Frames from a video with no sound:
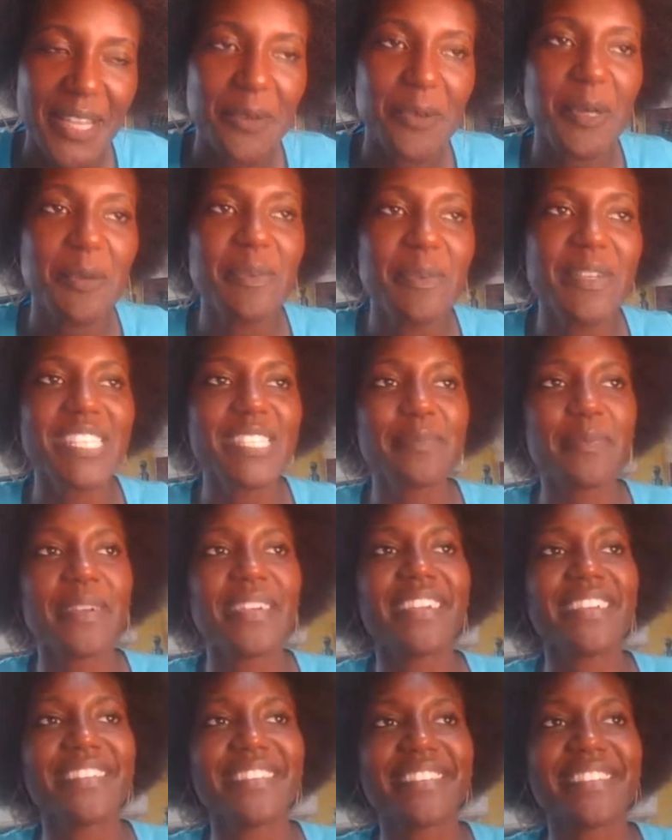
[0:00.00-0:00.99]
What we
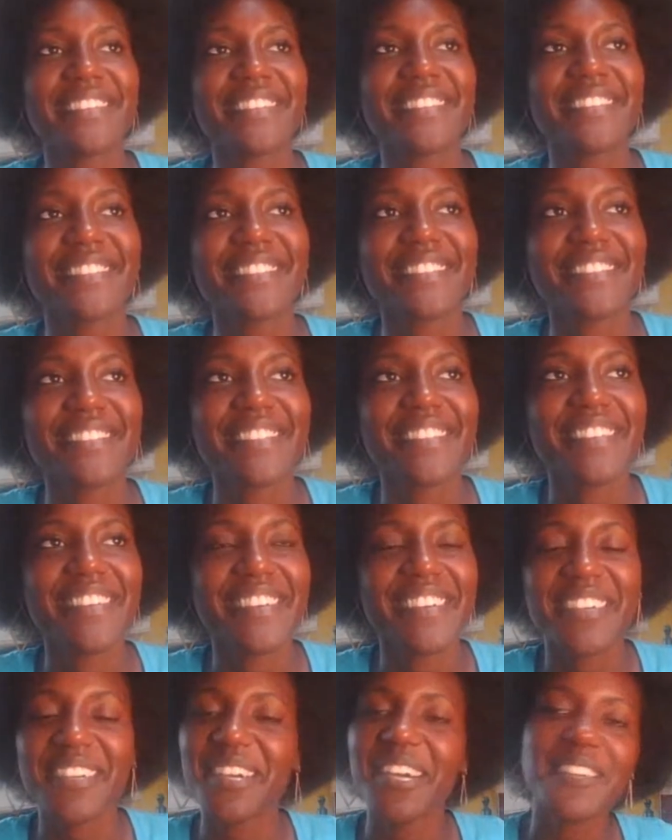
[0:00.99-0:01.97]
spend
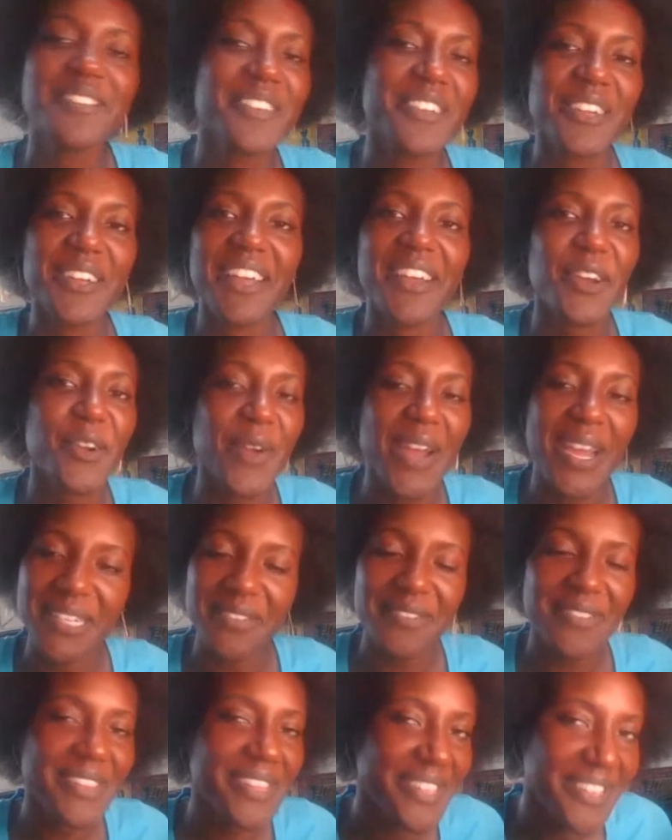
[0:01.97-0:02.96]
covering our
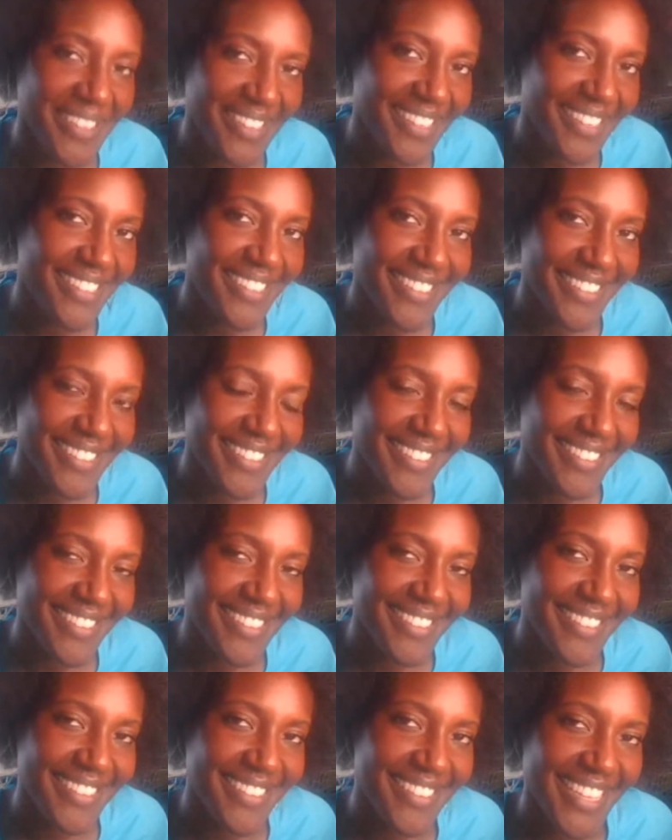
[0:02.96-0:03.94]
crown of glory
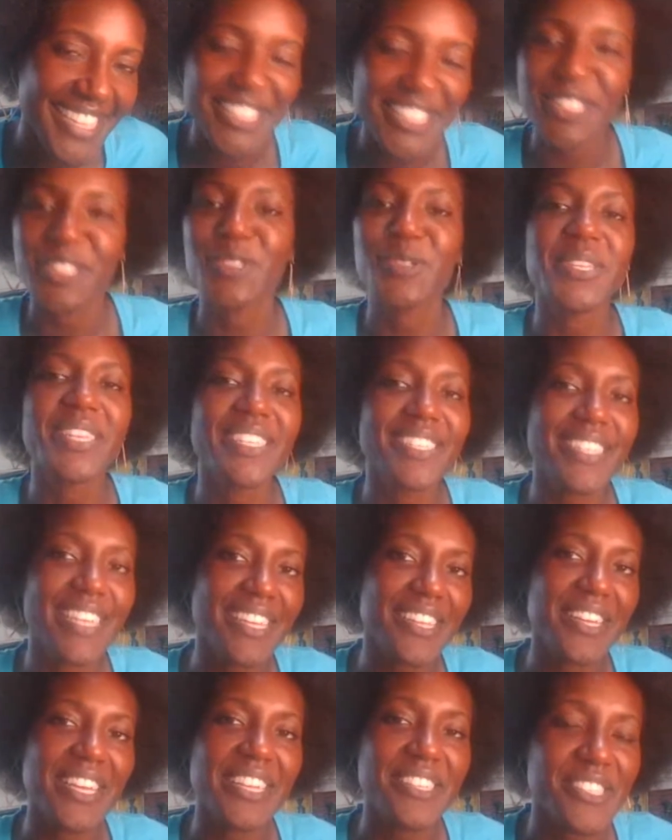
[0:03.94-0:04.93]
is a $1
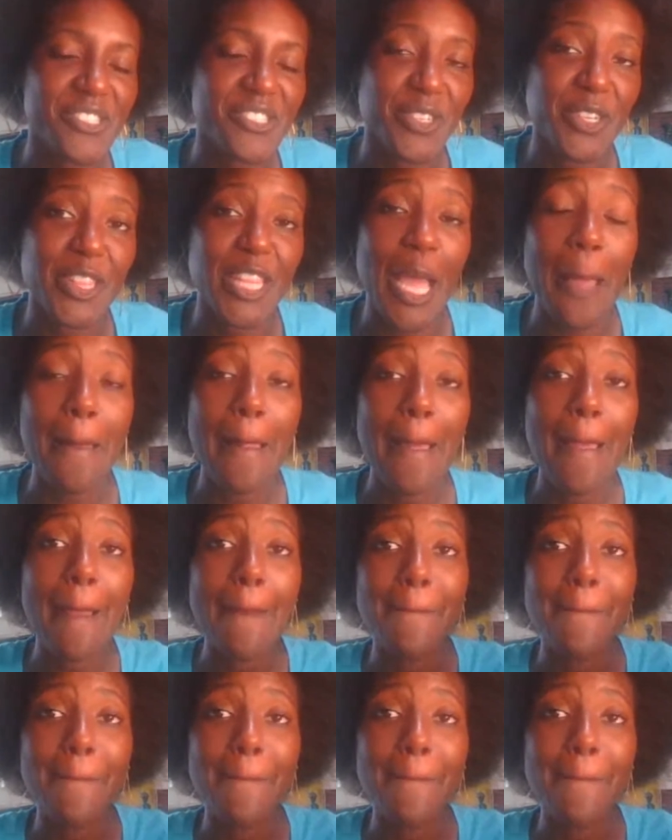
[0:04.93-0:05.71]
trillion industry that